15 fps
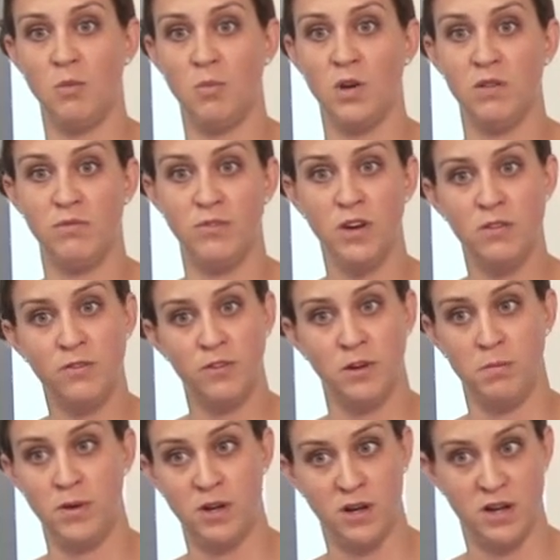on one foot for
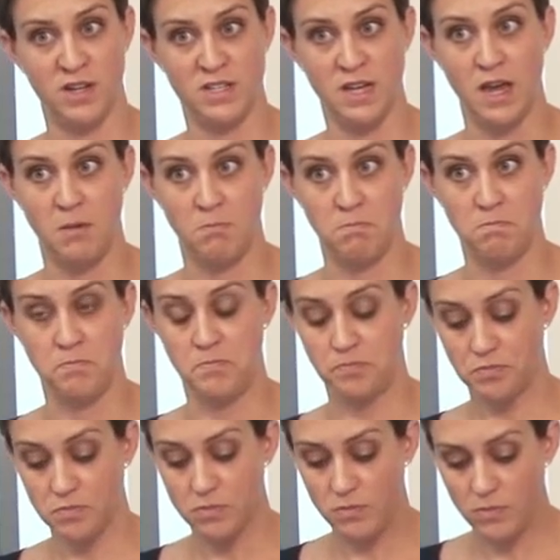a period of time.
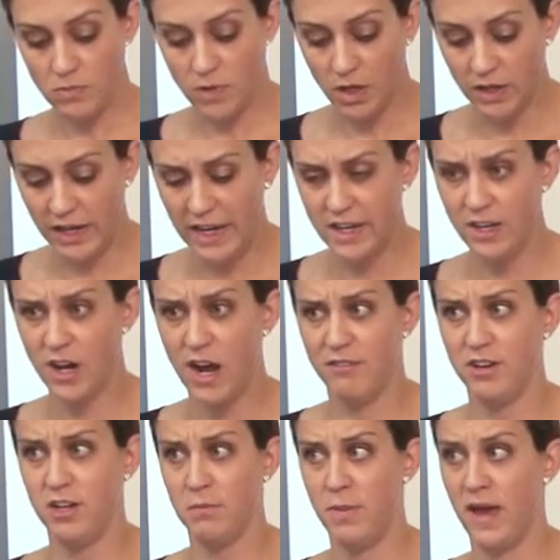Okay, you're
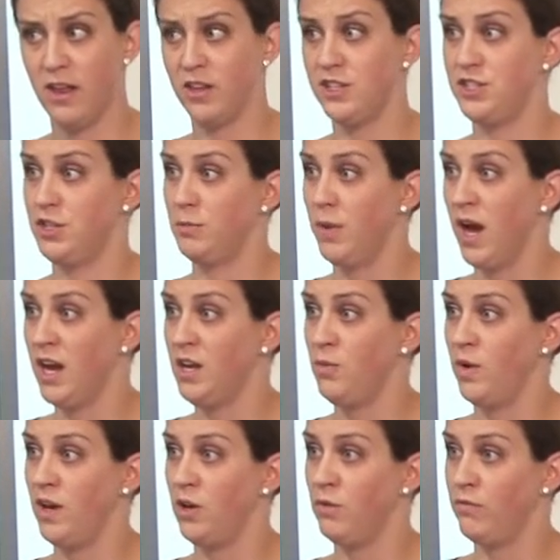having to balance your body
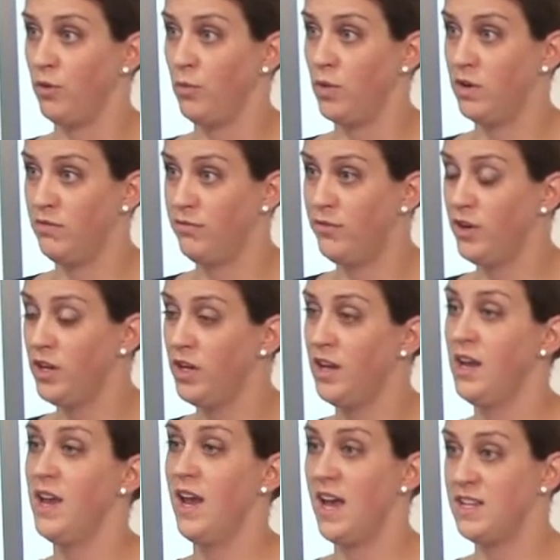weight over one foot
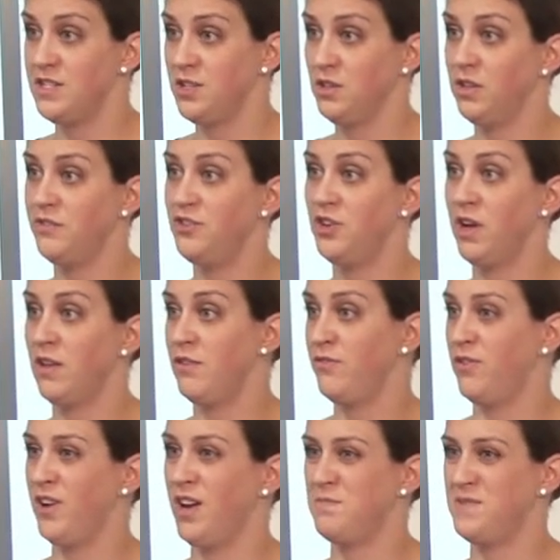as you lift your other
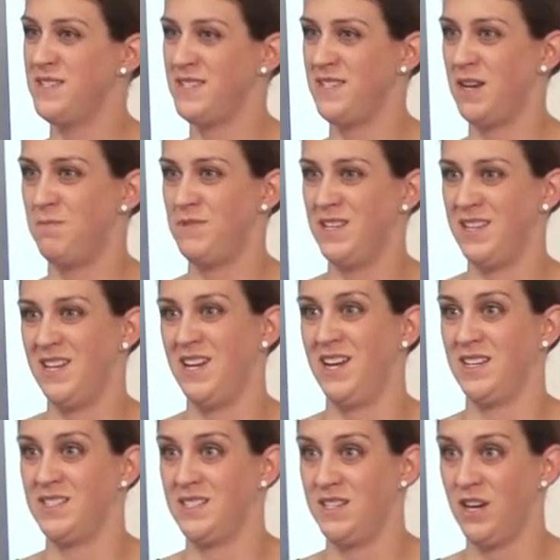foot up to step to the
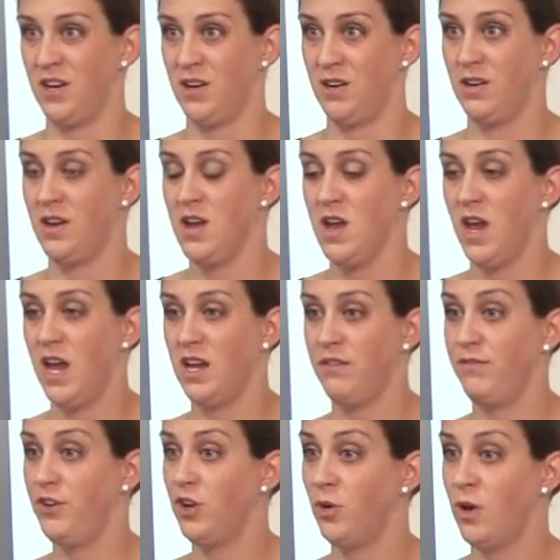next stair. And
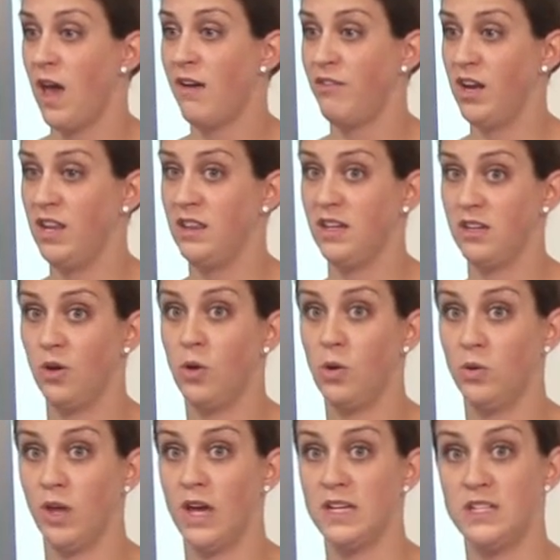if you don't have anything to
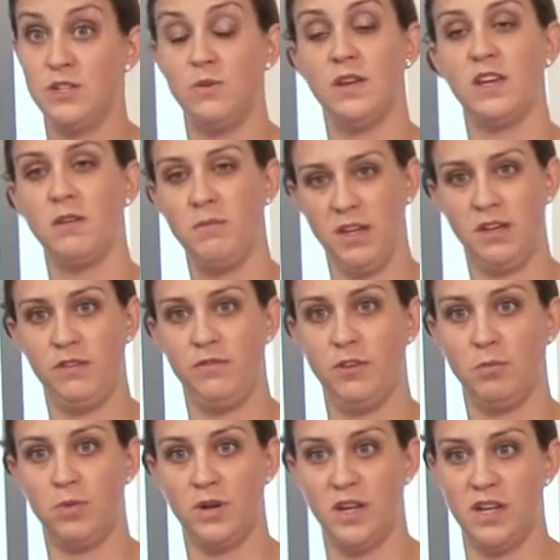hold on to, it can make you
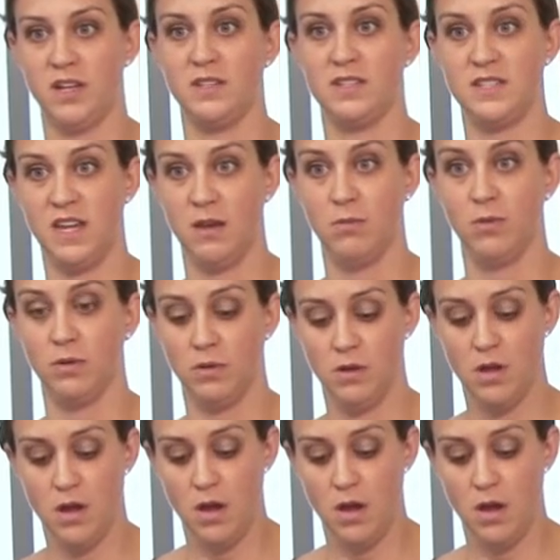feel pretty unstable.